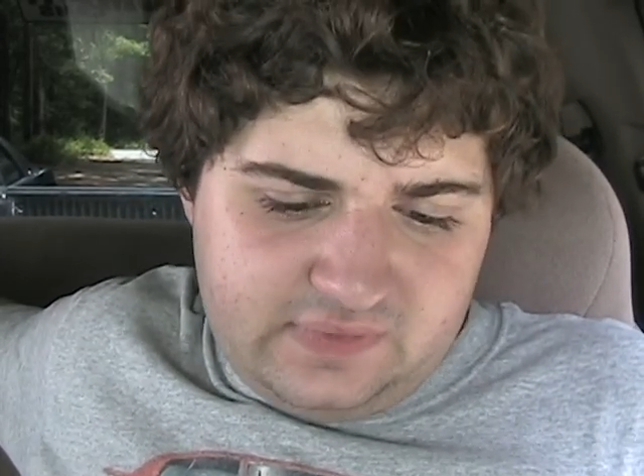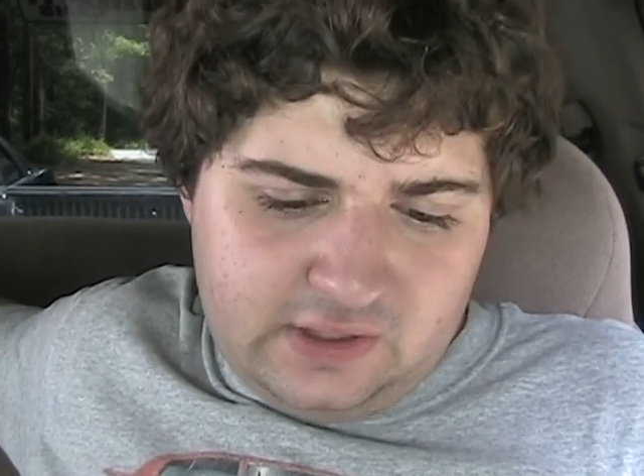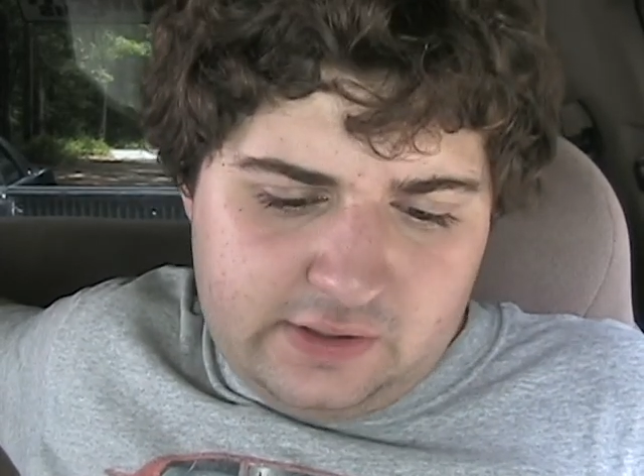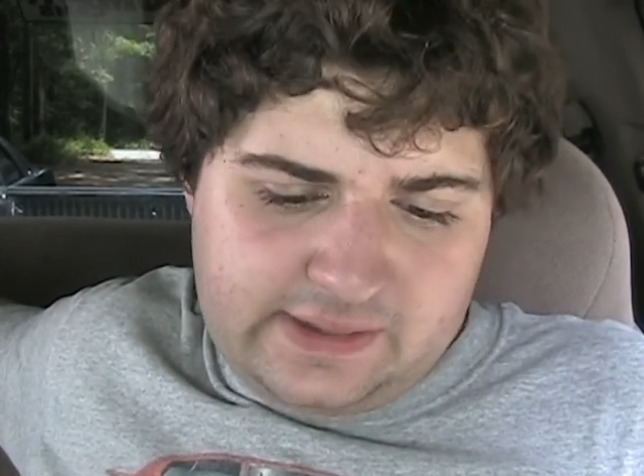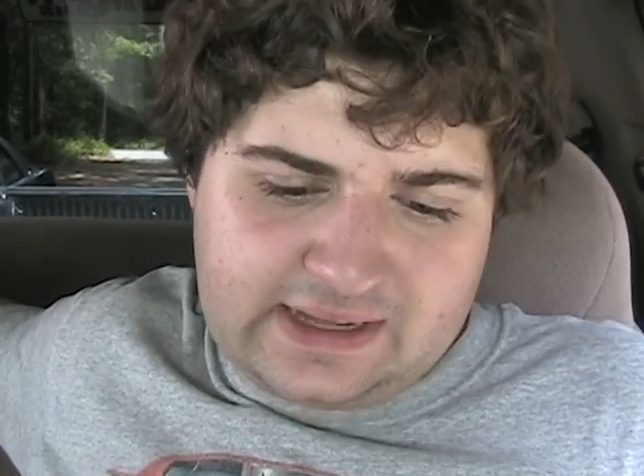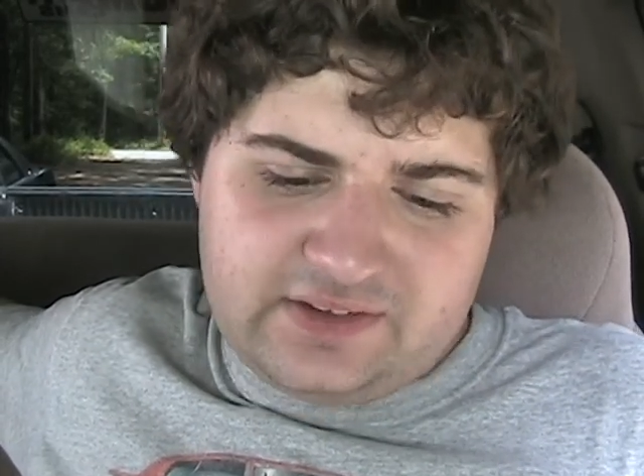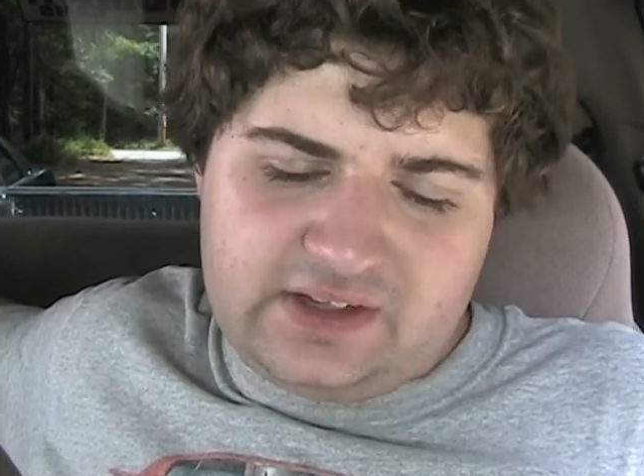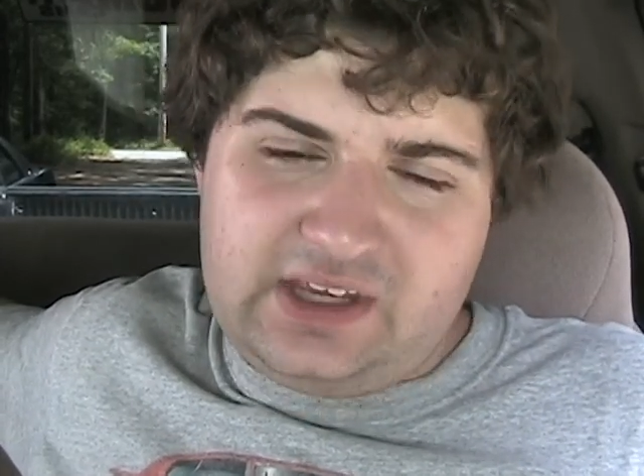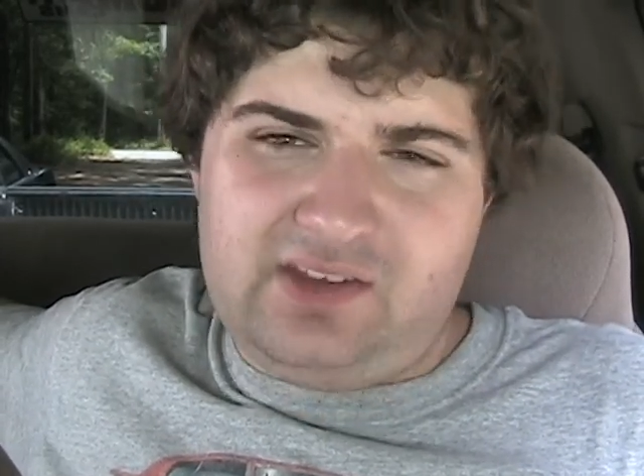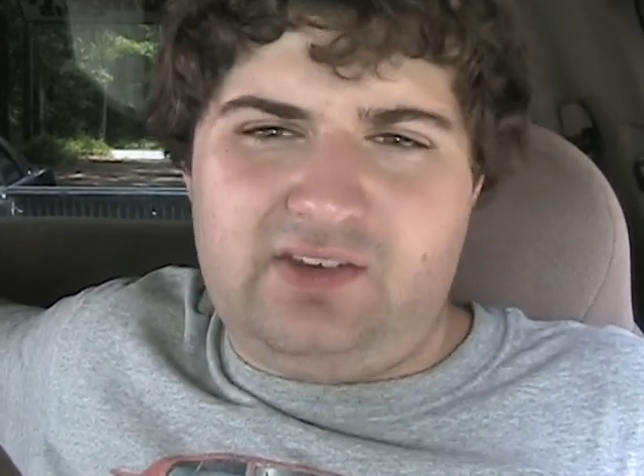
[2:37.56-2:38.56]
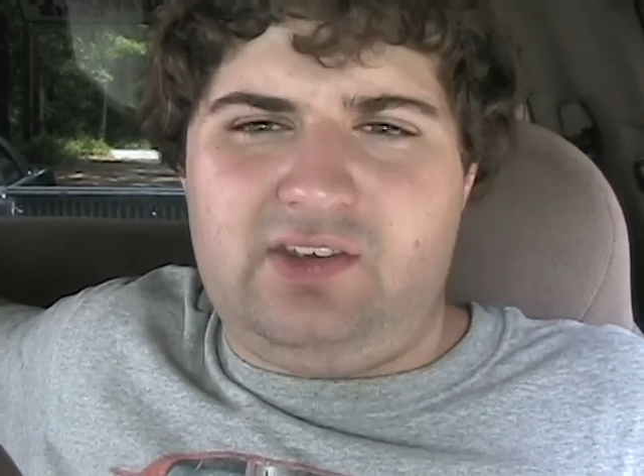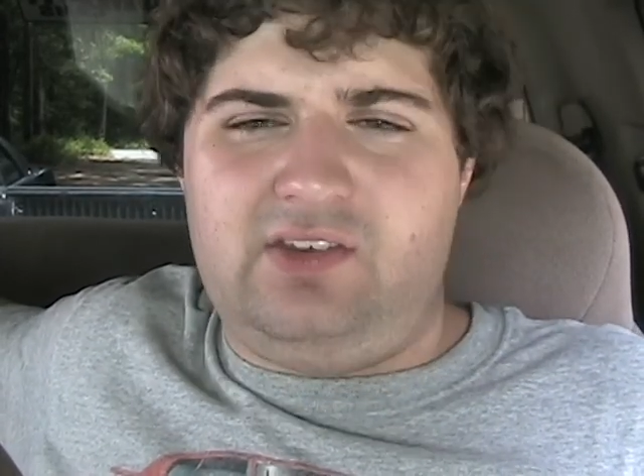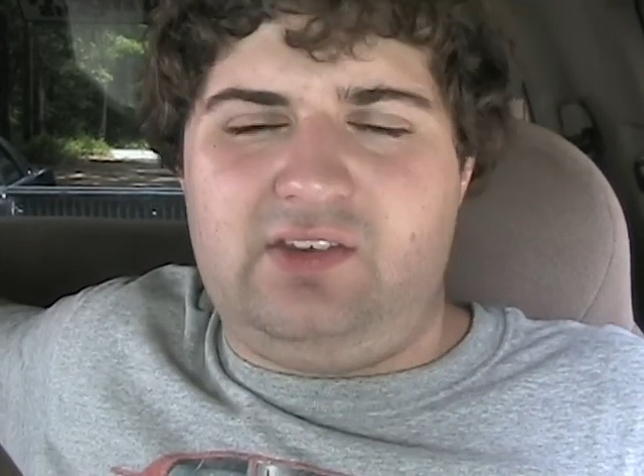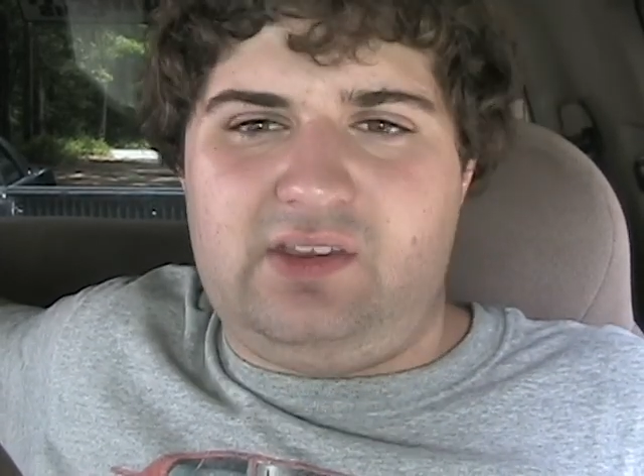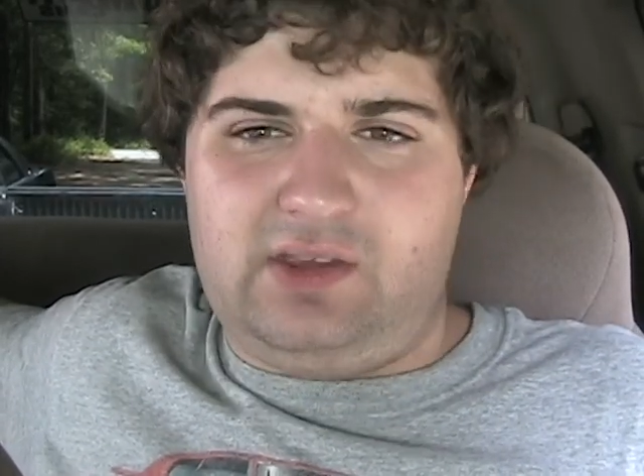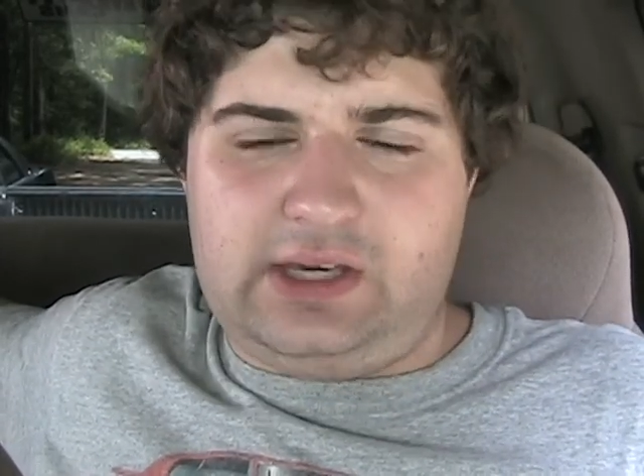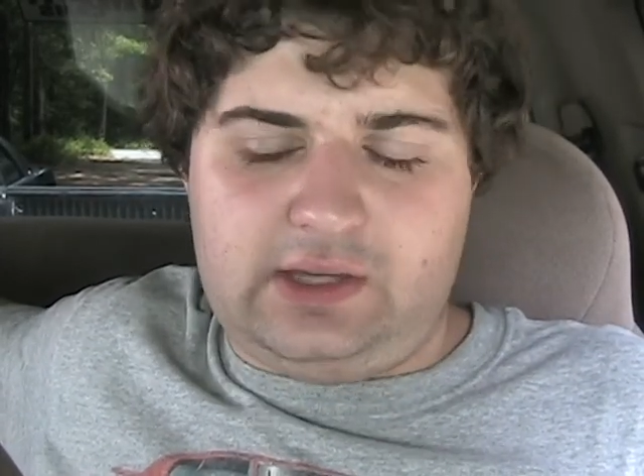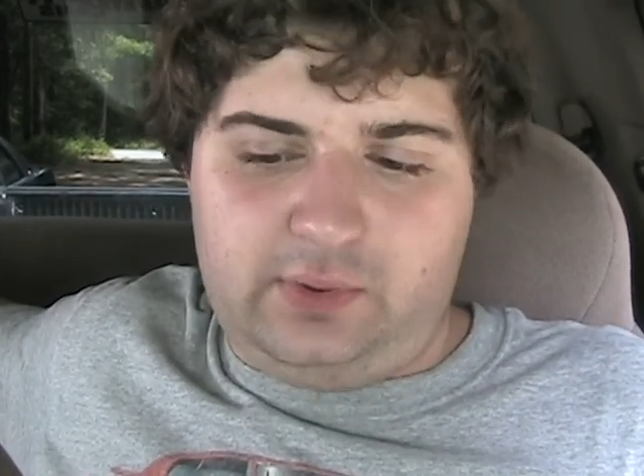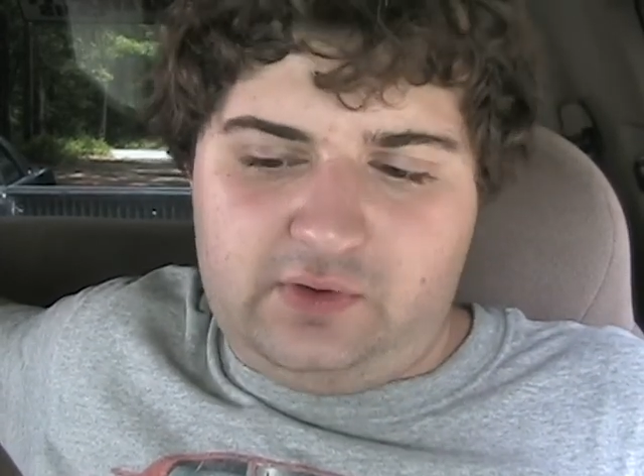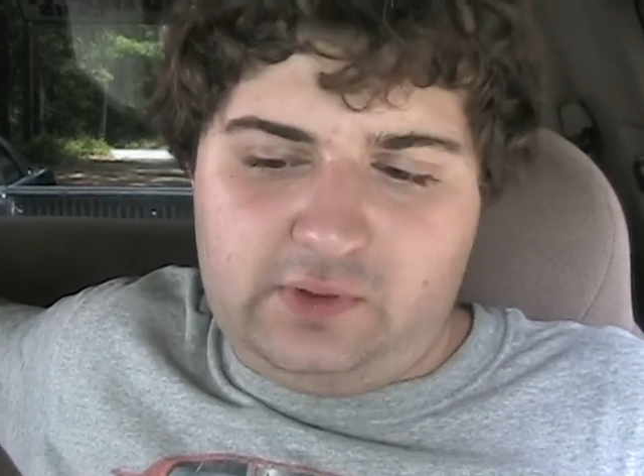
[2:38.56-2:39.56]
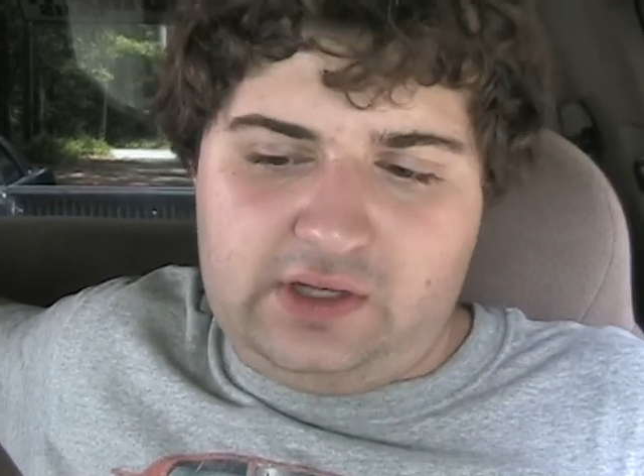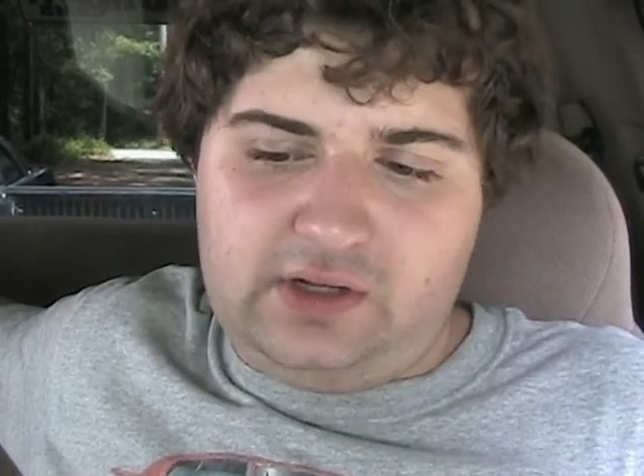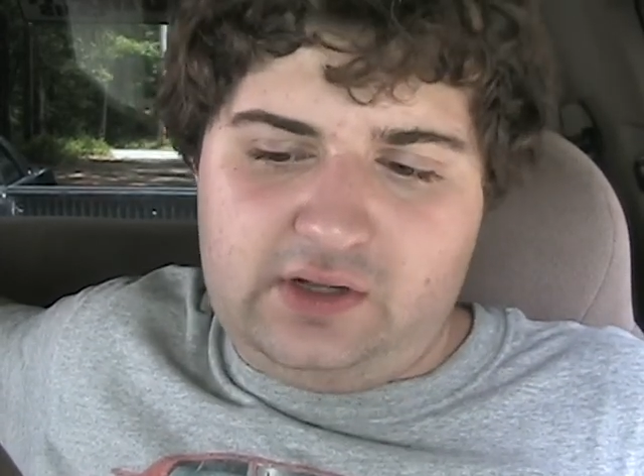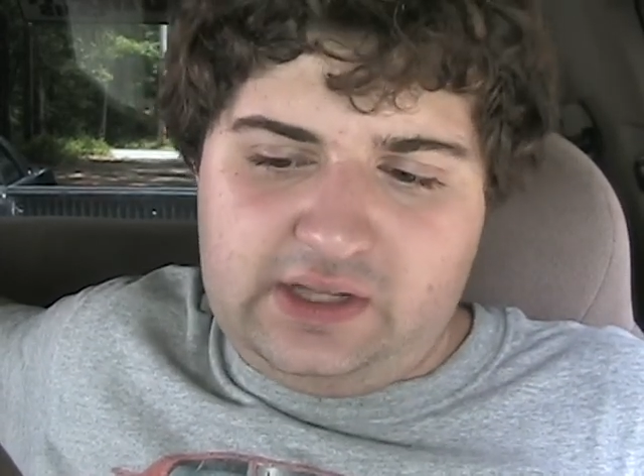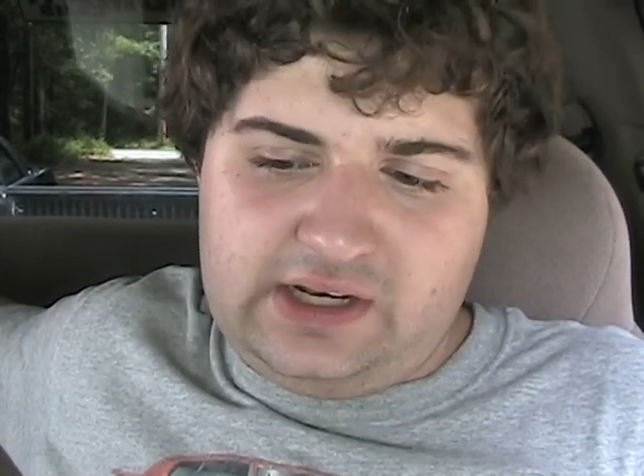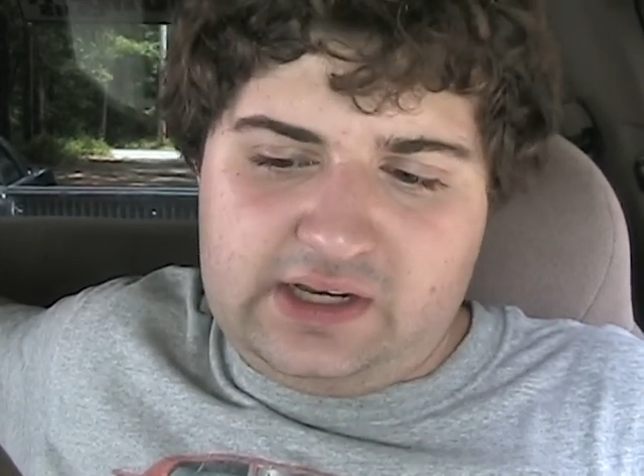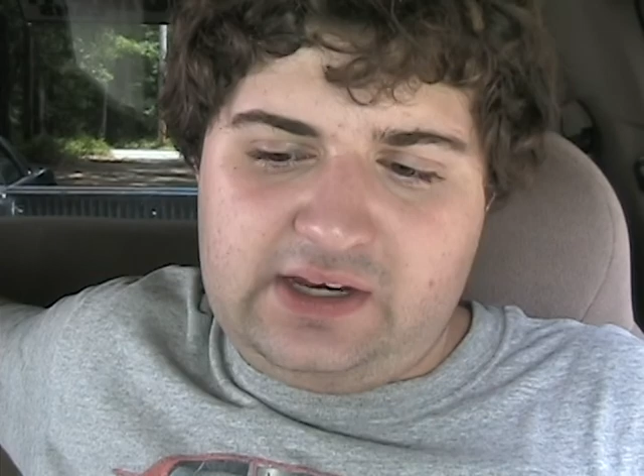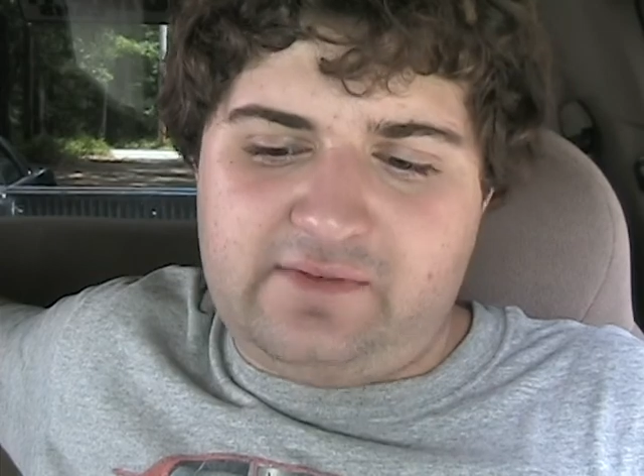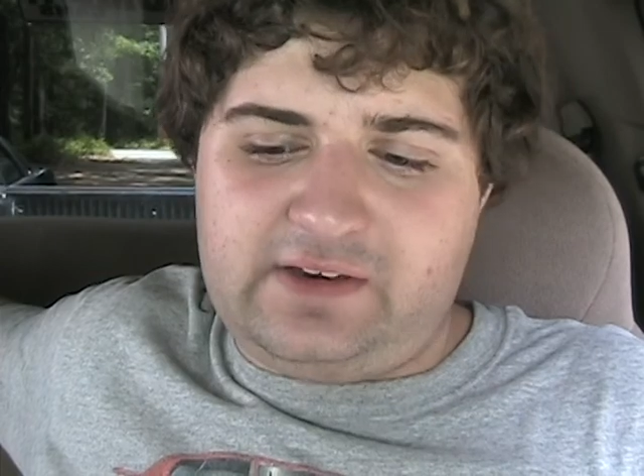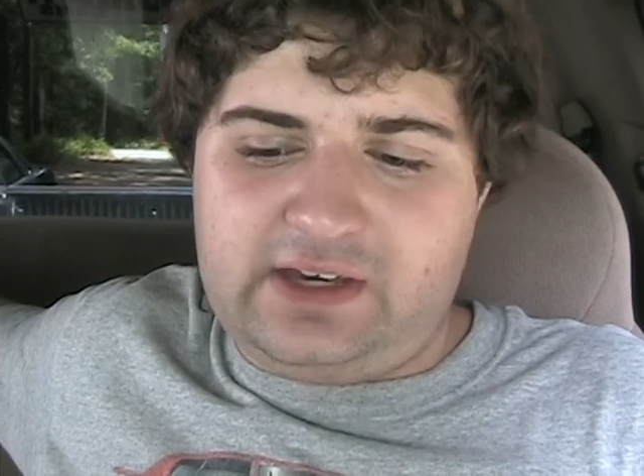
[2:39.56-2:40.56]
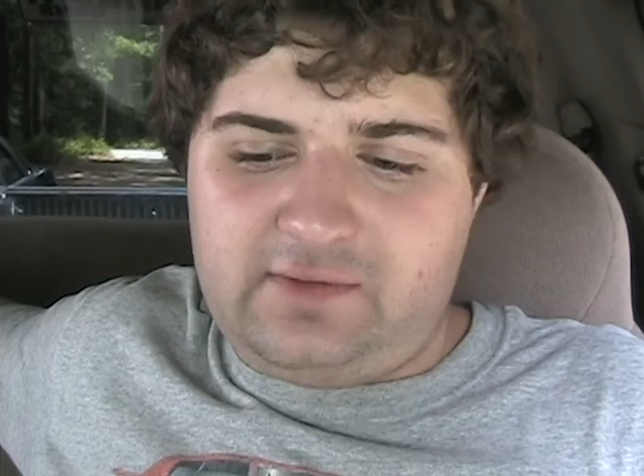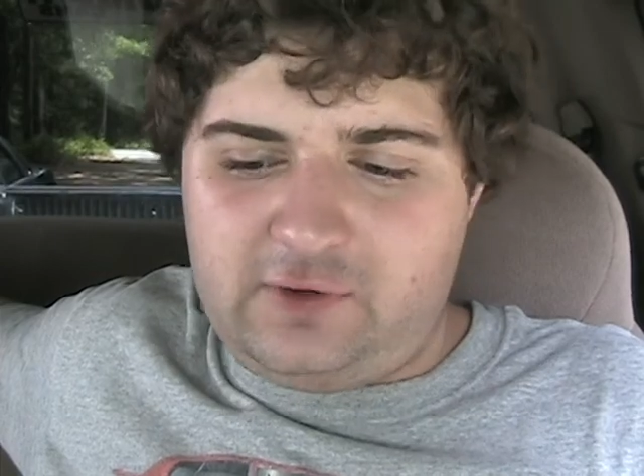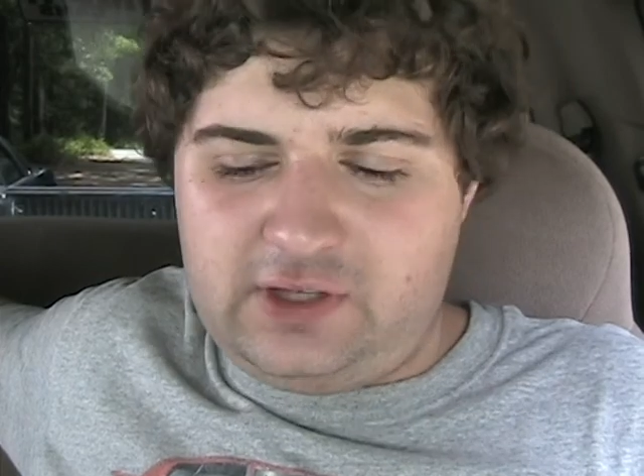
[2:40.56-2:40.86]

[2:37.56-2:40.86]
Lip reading: that's the easiest, between late 95,